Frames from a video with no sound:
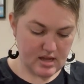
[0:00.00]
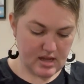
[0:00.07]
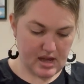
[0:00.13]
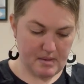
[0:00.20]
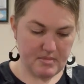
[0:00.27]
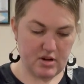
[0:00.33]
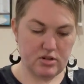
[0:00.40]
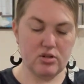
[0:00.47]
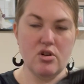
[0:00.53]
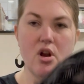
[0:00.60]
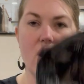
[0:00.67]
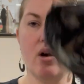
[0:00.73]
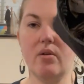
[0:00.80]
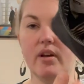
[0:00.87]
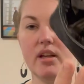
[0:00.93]
There's
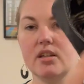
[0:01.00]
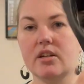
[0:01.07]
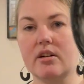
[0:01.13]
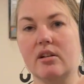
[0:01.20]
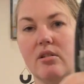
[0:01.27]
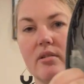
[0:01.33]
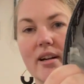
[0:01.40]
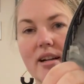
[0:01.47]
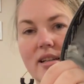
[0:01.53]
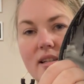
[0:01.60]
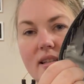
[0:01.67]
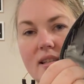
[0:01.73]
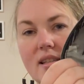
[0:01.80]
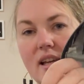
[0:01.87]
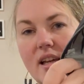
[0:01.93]
no internal
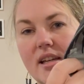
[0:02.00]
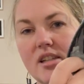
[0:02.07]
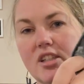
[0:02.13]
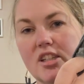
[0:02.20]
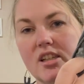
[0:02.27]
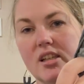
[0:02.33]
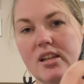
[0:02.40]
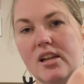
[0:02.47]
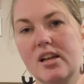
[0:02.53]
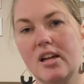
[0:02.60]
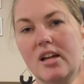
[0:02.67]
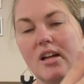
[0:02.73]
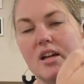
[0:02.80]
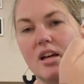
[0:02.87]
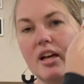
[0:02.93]
organization.
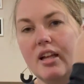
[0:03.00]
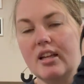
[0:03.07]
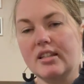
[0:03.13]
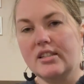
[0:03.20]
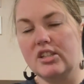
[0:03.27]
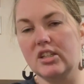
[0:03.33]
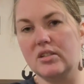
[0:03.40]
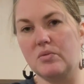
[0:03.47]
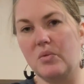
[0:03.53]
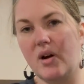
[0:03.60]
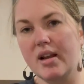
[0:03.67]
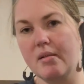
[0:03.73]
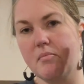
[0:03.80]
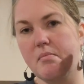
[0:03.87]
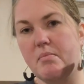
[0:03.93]
It is just
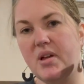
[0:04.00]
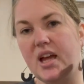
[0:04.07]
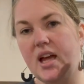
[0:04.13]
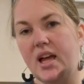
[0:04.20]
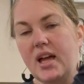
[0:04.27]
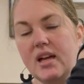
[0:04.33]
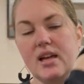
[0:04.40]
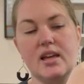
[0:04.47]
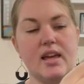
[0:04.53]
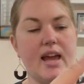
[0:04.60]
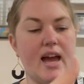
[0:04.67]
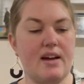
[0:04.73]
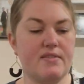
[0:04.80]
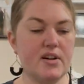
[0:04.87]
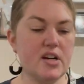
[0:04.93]
one big
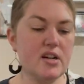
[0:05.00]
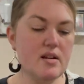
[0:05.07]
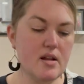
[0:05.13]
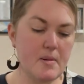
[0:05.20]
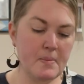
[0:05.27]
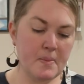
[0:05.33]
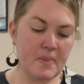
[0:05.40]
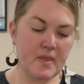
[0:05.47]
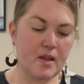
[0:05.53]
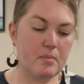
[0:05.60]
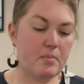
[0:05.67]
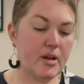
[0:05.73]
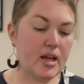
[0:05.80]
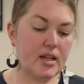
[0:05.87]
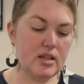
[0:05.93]
cavern,
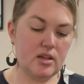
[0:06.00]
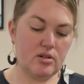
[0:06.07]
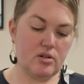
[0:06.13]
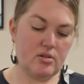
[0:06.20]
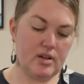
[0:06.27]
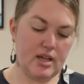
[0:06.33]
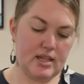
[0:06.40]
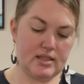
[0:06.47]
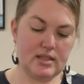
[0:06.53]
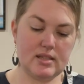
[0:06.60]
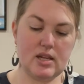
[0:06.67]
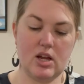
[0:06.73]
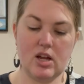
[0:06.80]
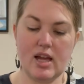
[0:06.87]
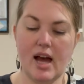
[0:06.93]
but you know,
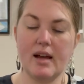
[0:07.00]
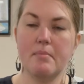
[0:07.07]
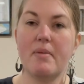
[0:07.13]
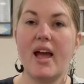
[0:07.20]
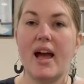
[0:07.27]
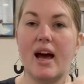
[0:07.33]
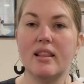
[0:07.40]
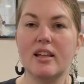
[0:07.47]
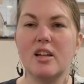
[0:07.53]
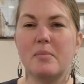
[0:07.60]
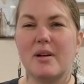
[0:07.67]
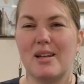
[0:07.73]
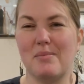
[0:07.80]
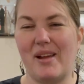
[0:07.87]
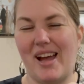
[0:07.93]
it's got a little
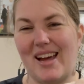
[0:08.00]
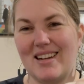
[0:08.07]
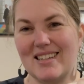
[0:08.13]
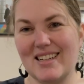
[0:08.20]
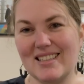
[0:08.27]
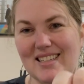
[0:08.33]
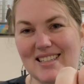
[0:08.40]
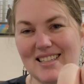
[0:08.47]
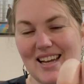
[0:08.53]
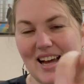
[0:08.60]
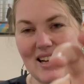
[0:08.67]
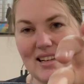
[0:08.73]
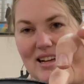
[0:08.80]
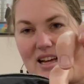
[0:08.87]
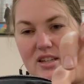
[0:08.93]
bit of padding on the
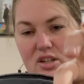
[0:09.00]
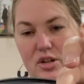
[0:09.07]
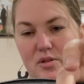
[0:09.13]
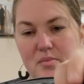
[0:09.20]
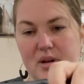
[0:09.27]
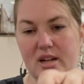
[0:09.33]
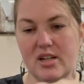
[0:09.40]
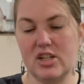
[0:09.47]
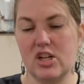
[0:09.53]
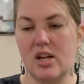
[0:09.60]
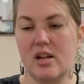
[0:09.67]
side, not too much.